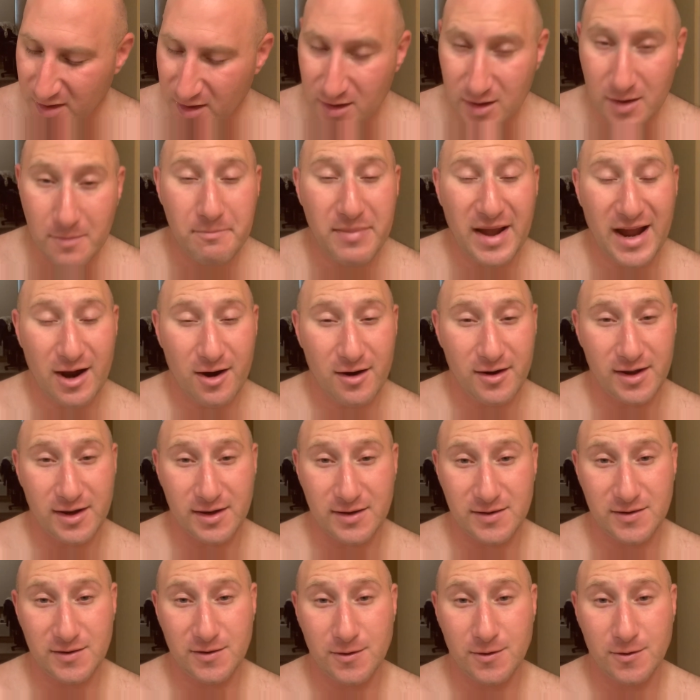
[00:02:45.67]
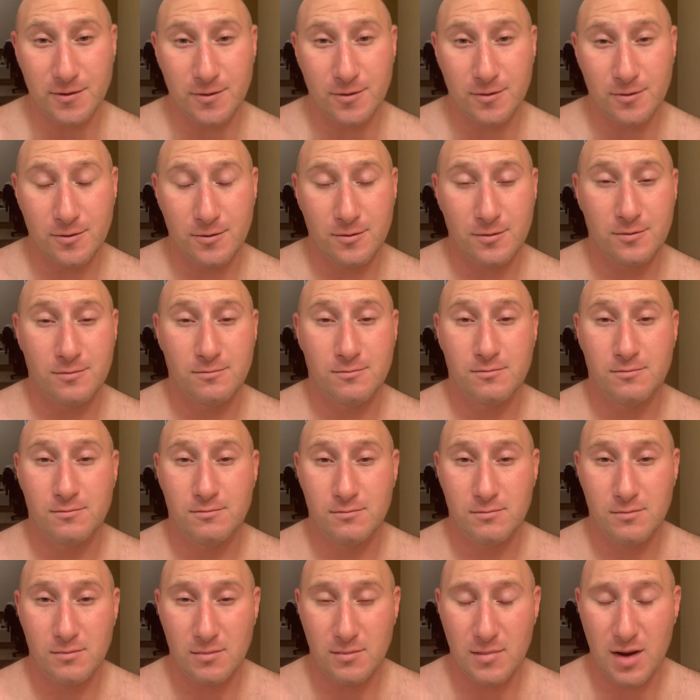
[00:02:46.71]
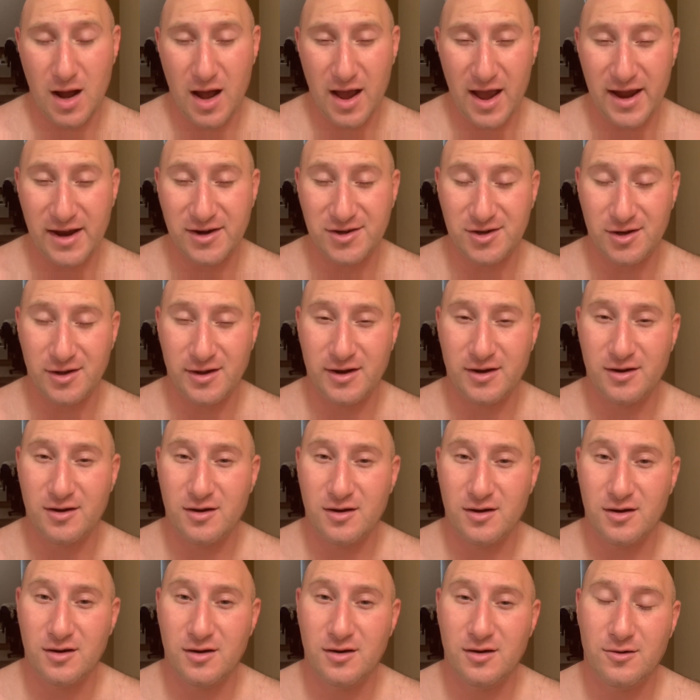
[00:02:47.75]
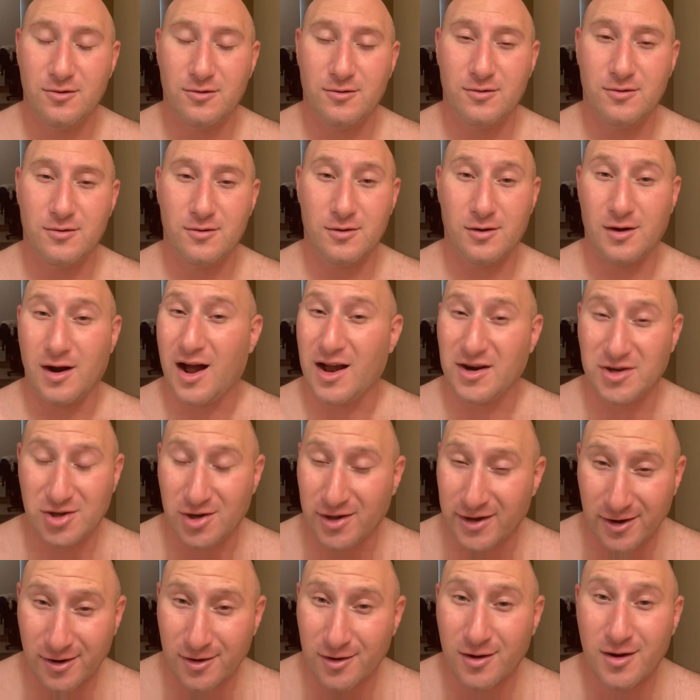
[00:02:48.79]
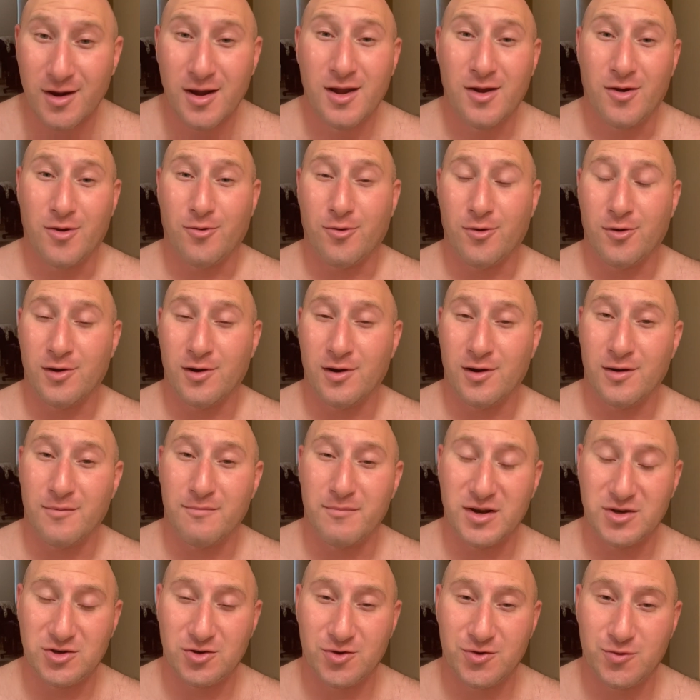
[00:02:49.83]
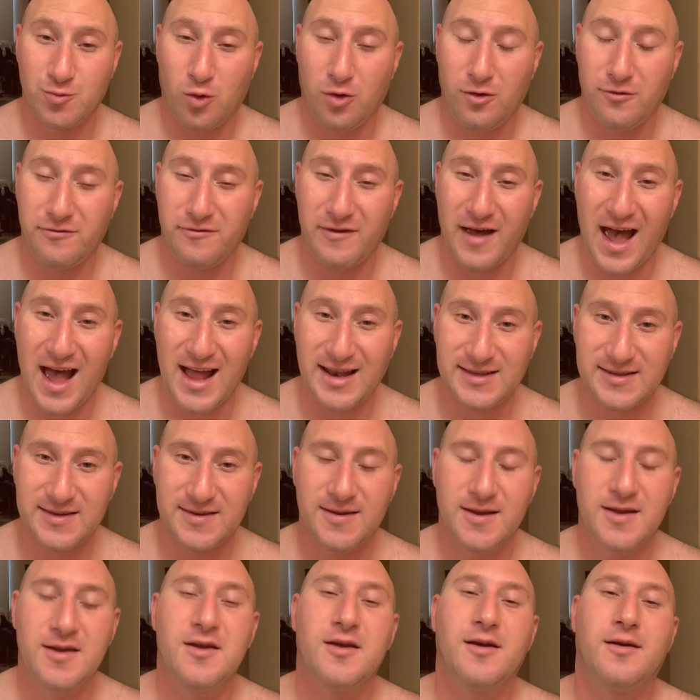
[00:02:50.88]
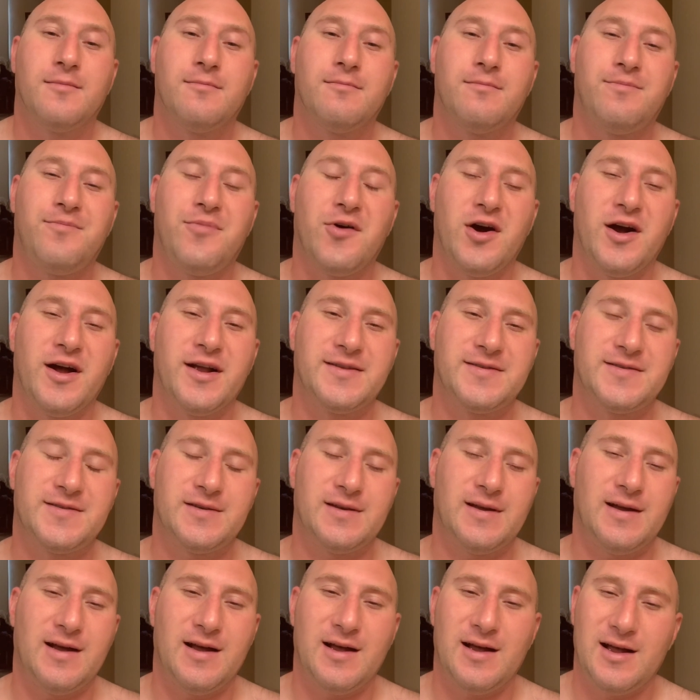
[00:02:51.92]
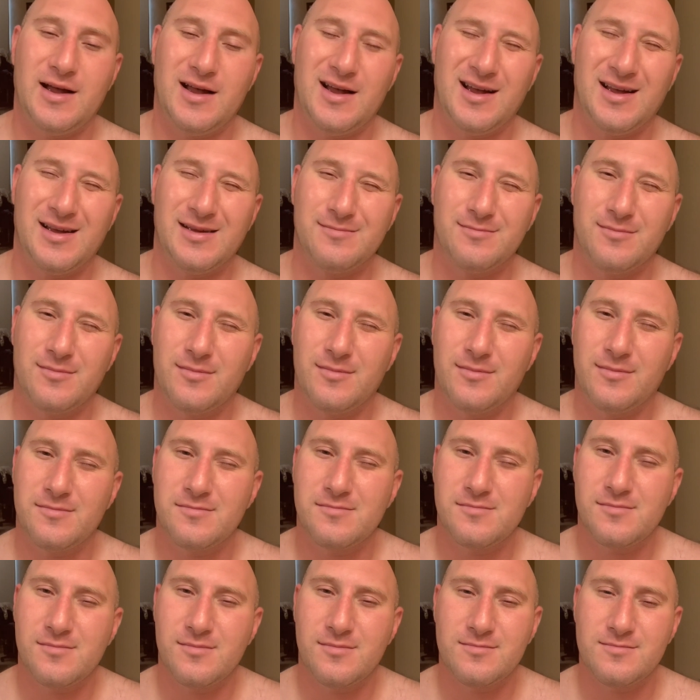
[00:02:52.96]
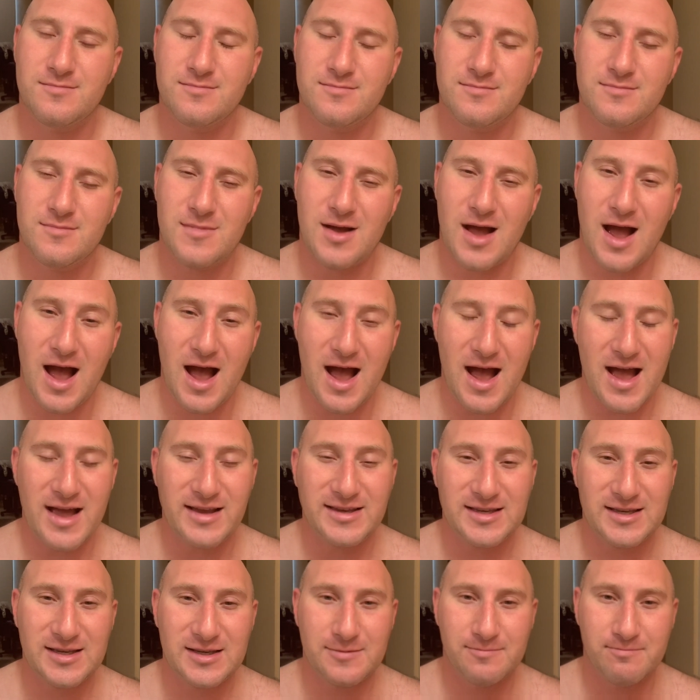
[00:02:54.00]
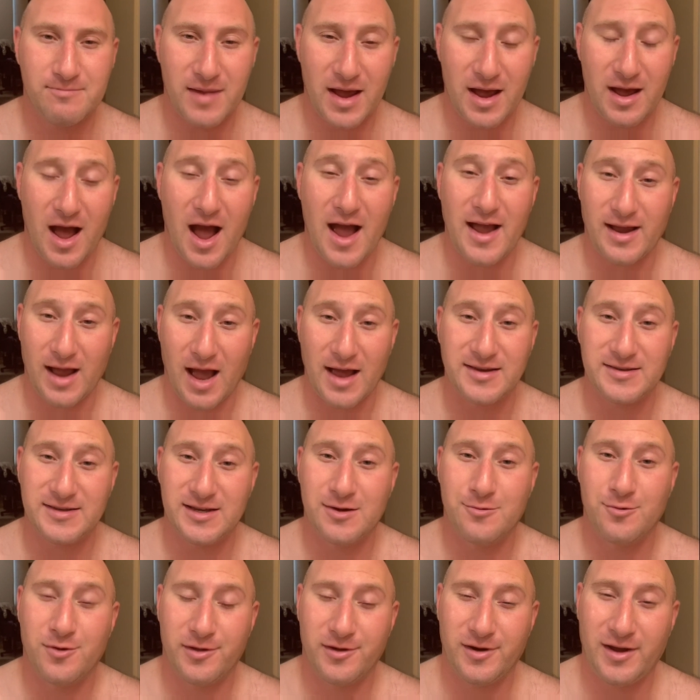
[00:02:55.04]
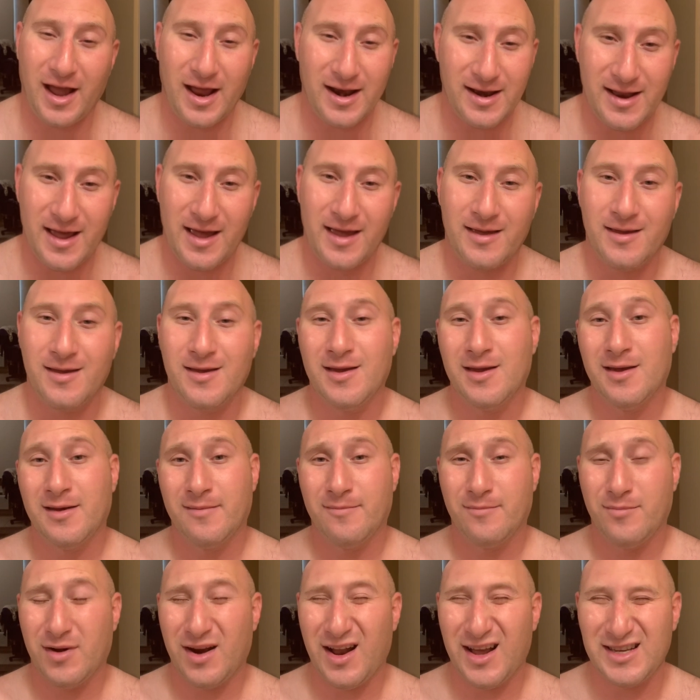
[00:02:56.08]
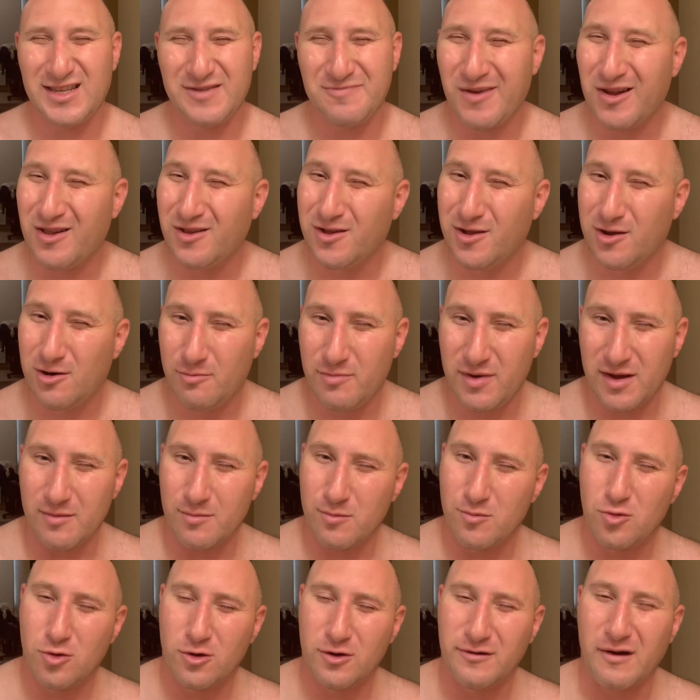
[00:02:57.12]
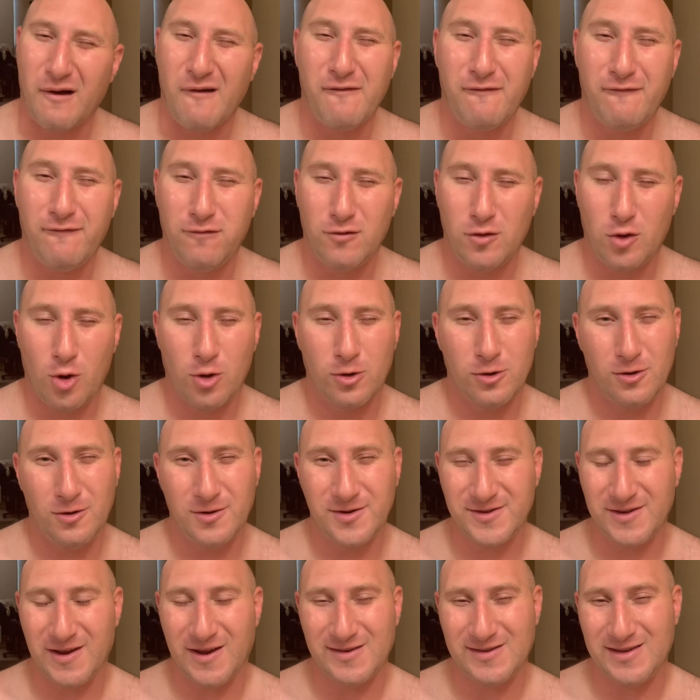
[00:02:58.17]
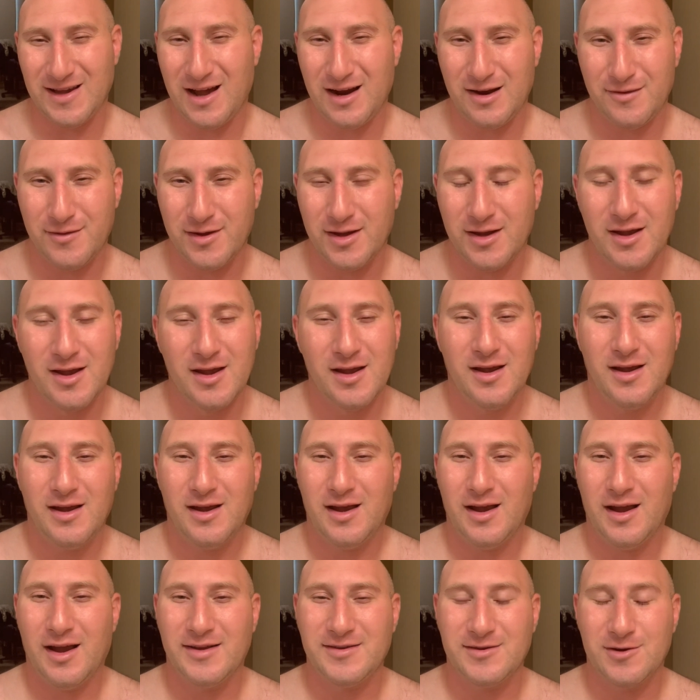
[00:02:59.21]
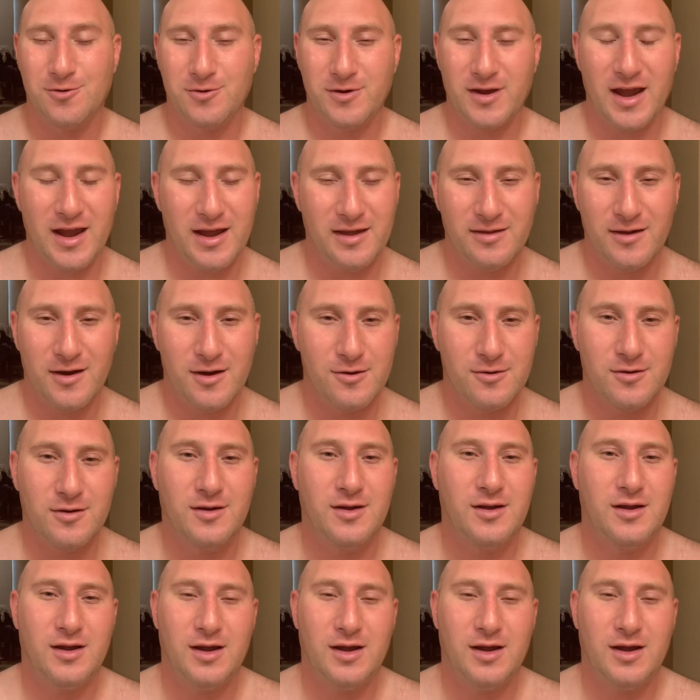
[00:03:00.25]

compared it to Haslinger or Mitchell's Wool Fat, but I see where they're getting at, but I smell a little bit more of a floral scent out of it. It's okay though.